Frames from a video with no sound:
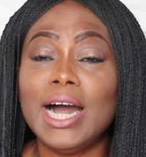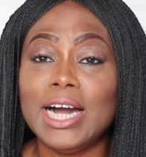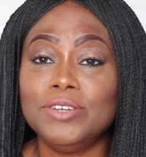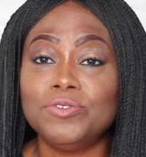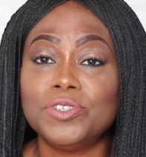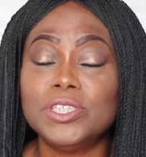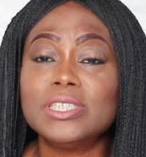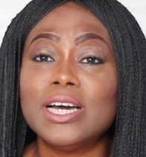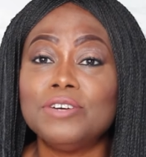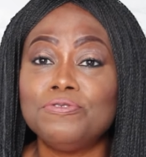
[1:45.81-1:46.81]

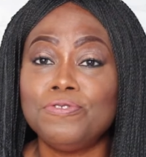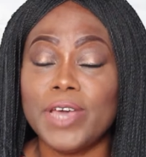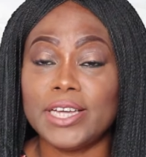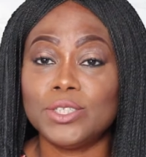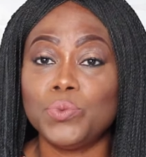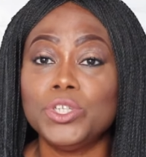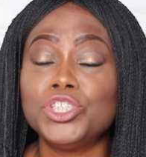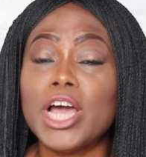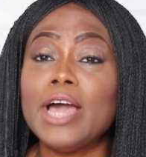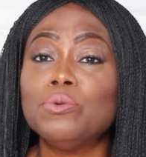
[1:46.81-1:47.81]
adverse effect
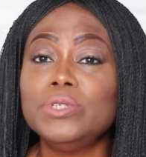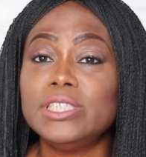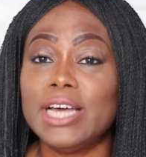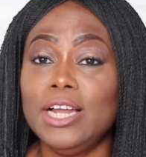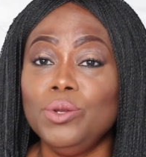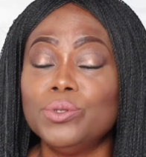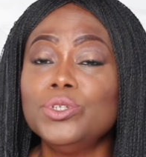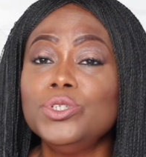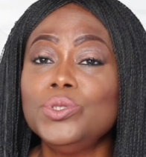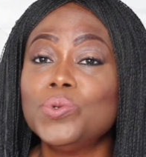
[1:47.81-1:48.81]
which I will tell
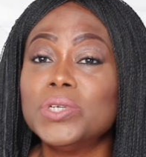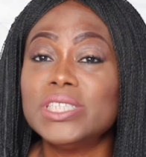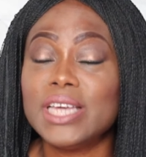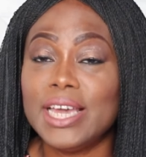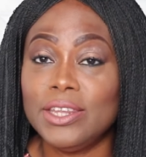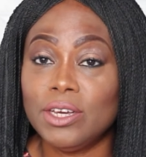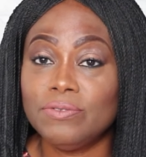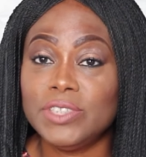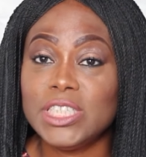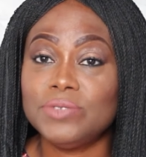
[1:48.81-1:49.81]
you towards the end
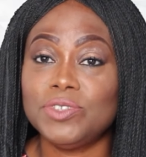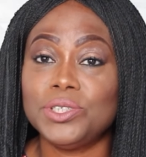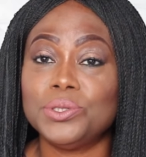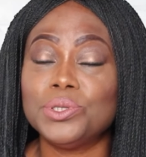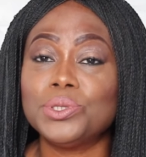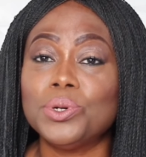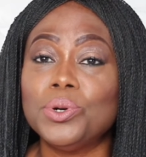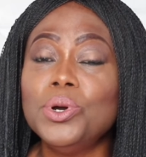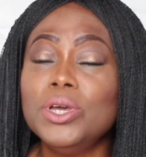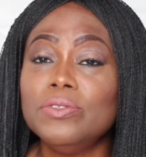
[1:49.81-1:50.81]
of this video.
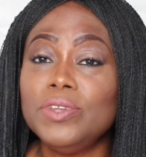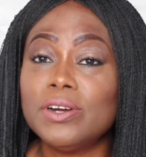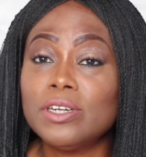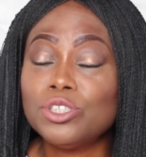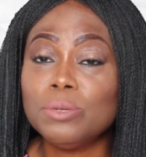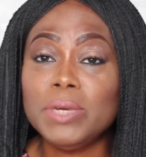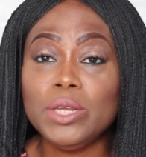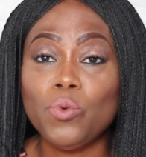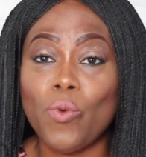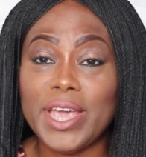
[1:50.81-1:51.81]
So there are so
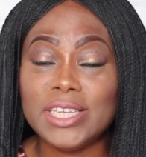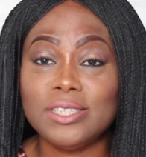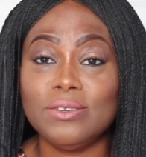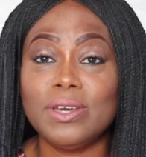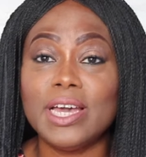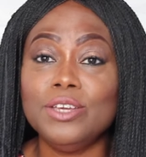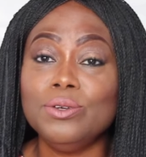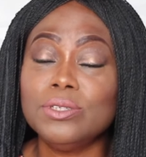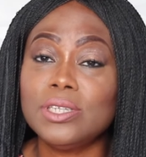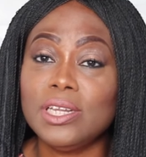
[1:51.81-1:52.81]
many ways you can
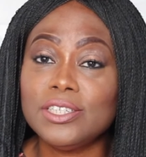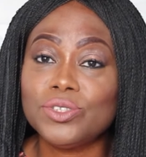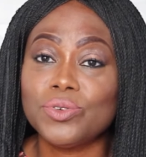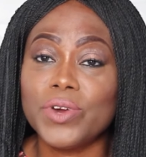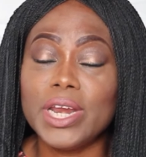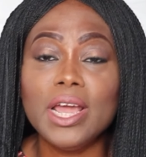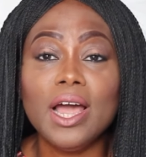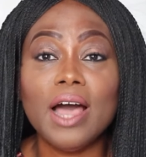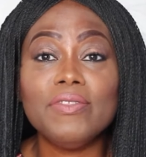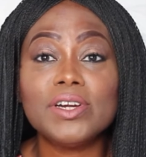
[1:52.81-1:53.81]
use glycerin
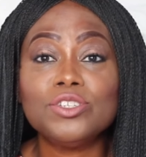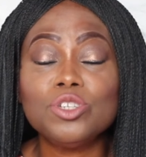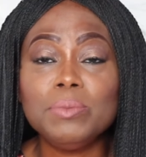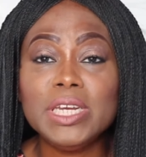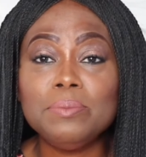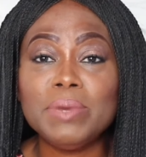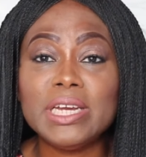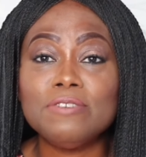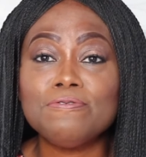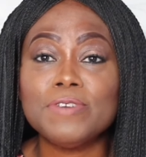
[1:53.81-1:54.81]
and there are so many
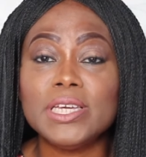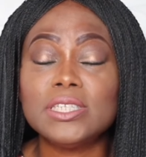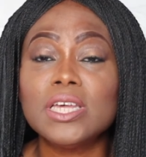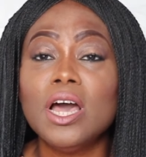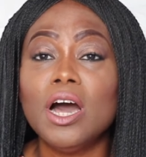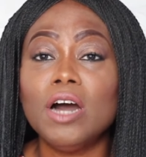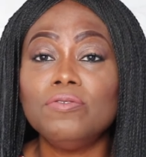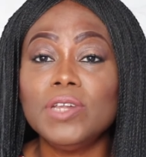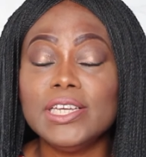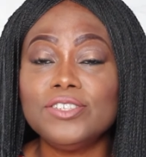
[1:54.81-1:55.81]
benefits
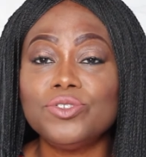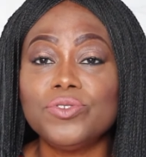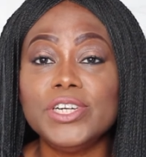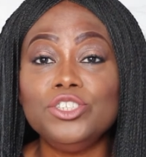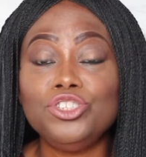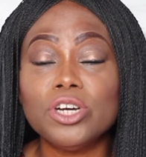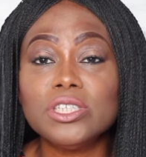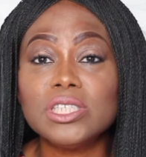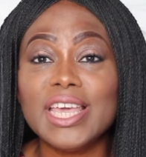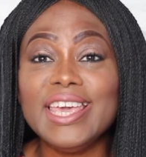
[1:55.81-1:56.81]
of glycerin
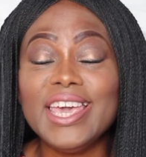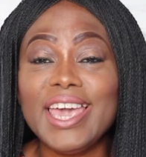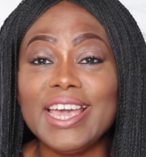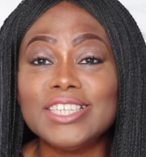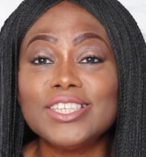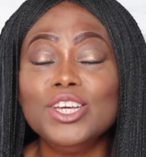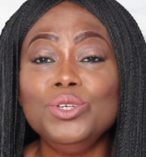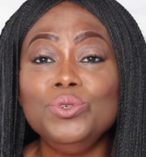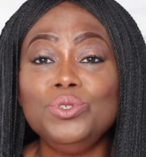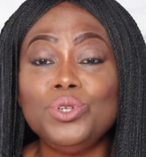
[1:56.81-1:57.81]
just in case
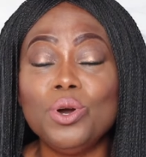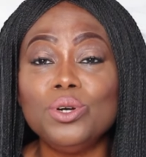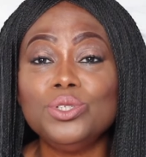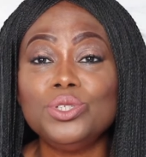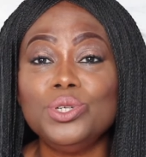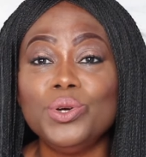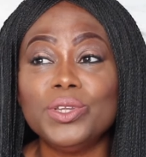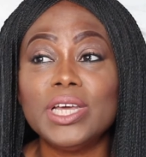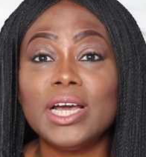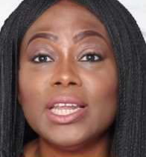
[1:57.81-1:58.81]
you don't
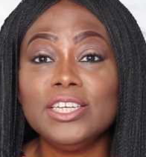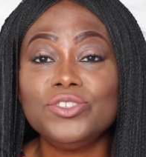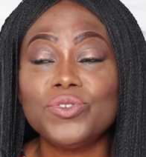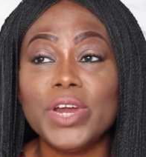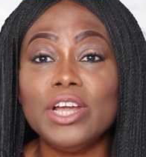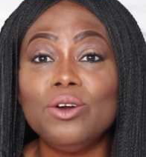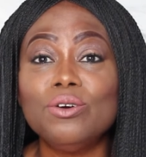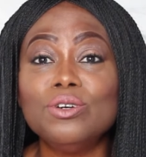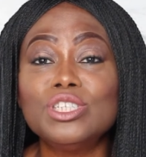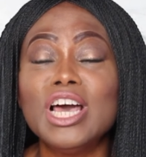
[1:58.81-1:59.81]
know that glycerin
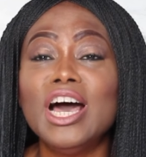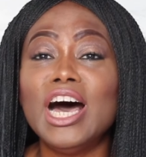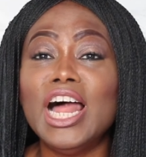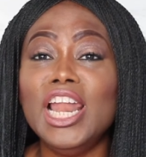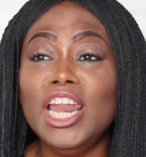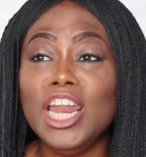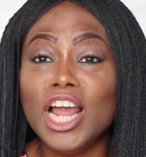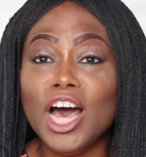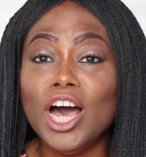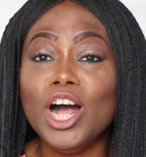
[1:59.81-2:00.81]
goes a
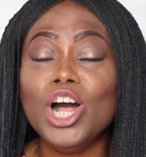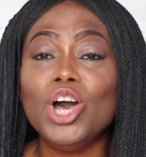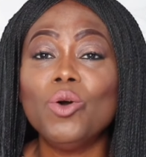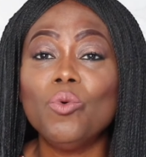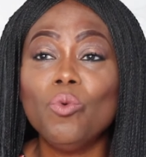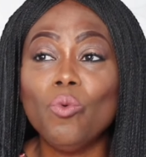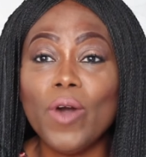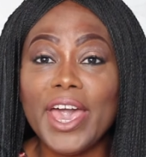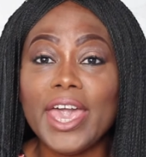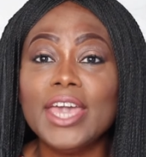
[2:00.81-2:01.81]
long
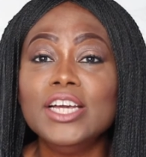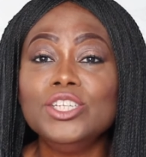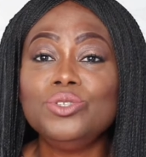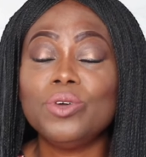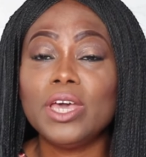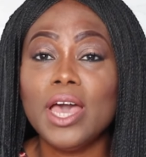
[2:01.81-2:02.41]
way to